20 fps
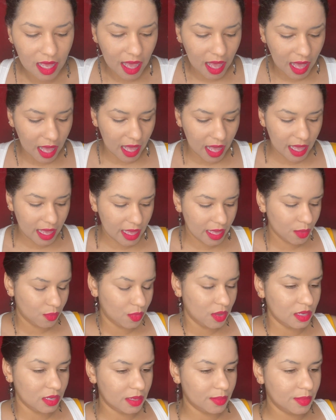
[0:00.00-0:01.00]

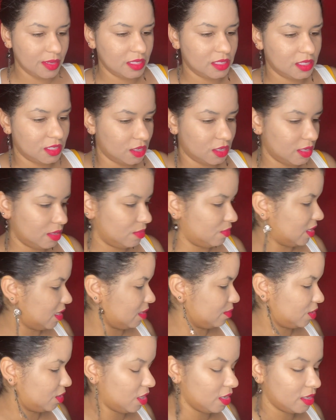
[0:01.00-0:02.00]
well, let me start while
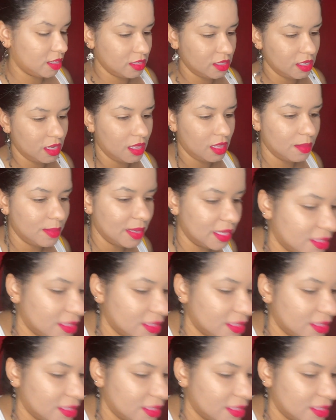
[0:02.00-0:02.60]
I'm talking to y'all about